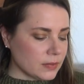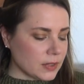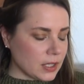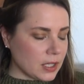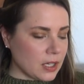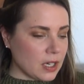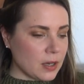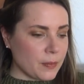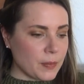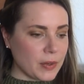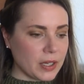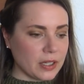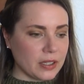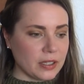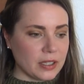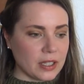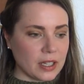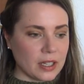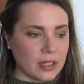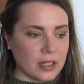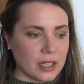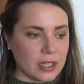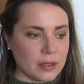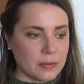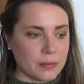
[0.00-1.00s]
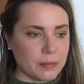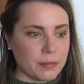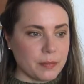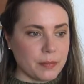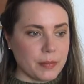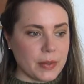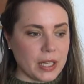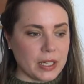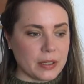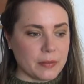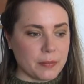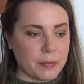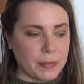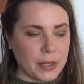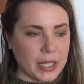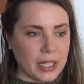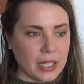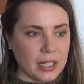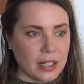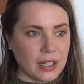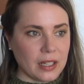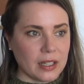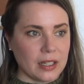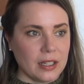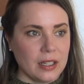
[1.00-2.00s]
come undone and
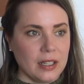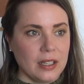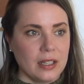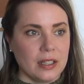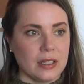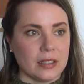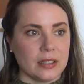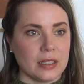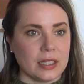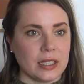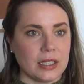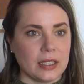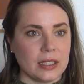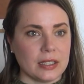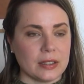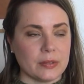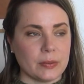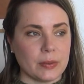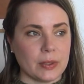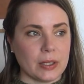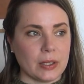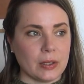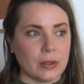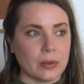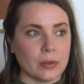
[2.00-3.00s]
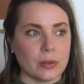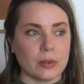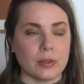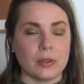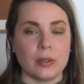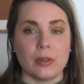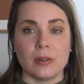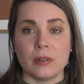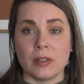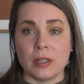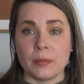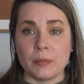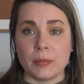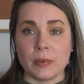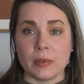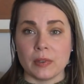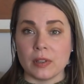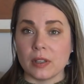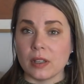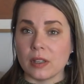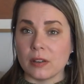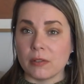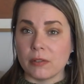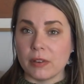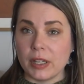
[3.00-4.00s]
peel, then it will look
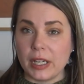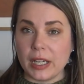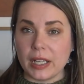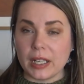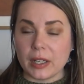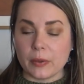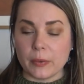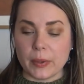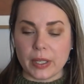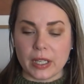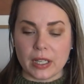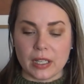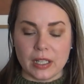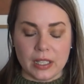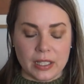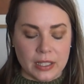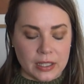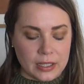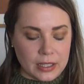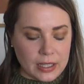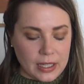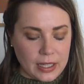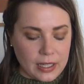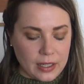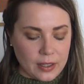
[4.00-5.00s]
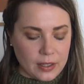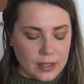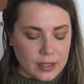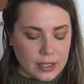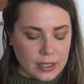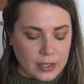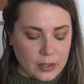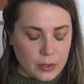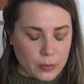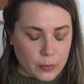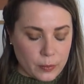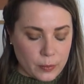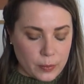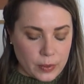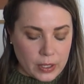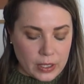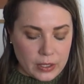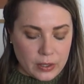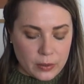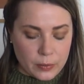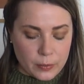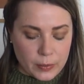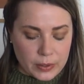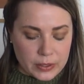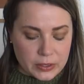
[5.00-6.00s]
horrible really quickly, and I
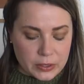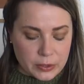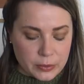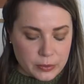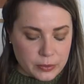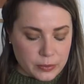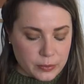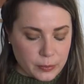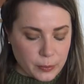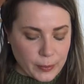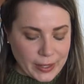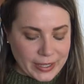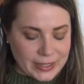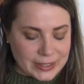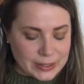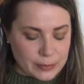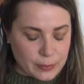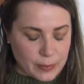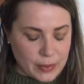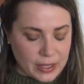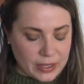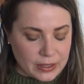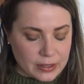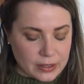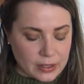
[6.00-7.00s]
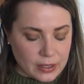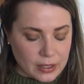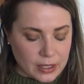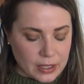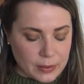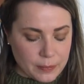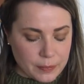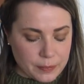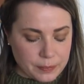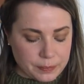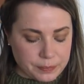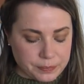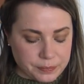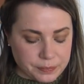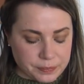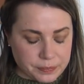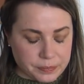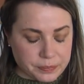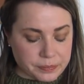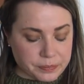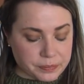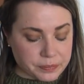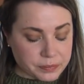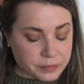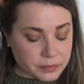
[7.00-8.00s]
don't want to waste my time
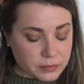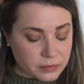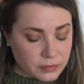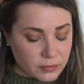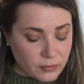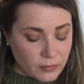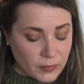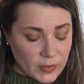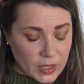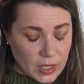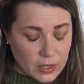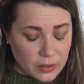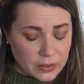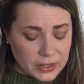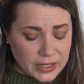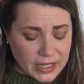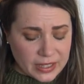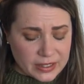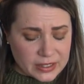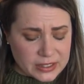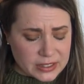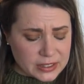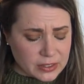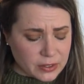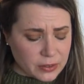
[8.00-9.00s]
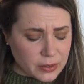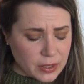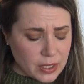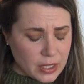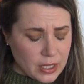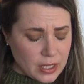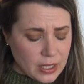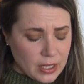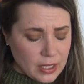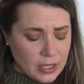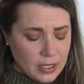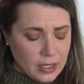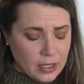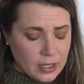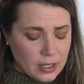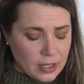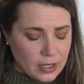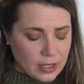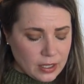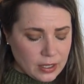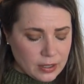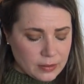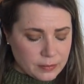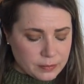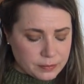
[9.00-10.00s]
on that. So
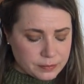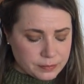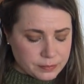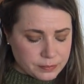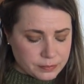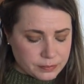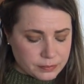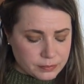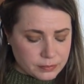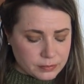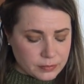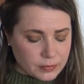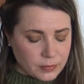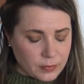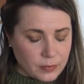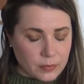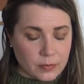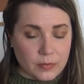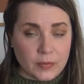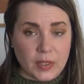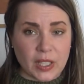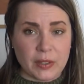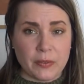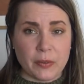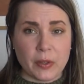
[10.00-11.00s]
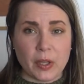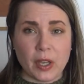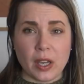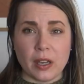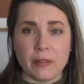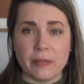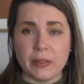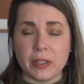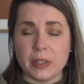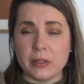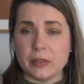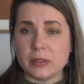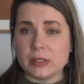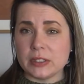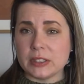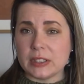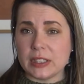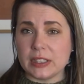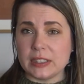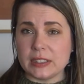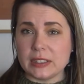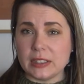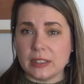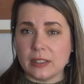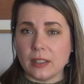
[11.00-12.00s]
if you have used
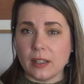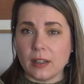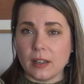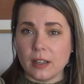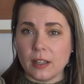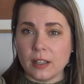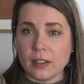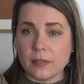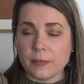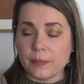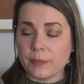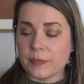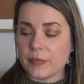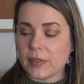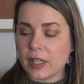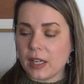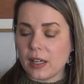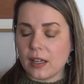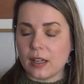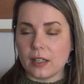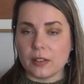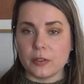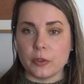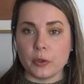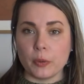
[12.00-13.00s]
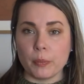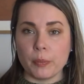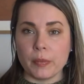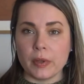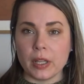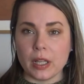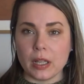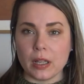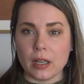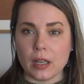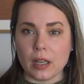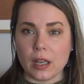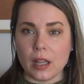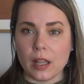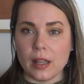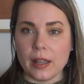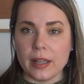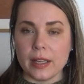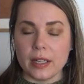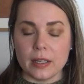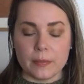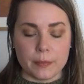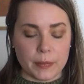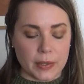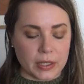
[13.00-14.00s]
this yarn, drop me a
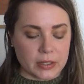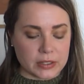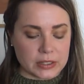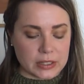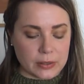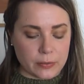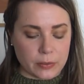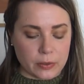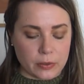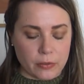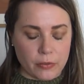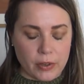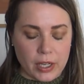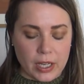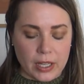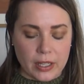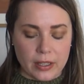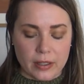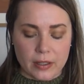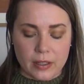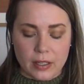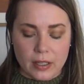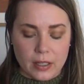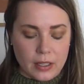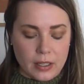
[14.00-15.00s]
line, because I would really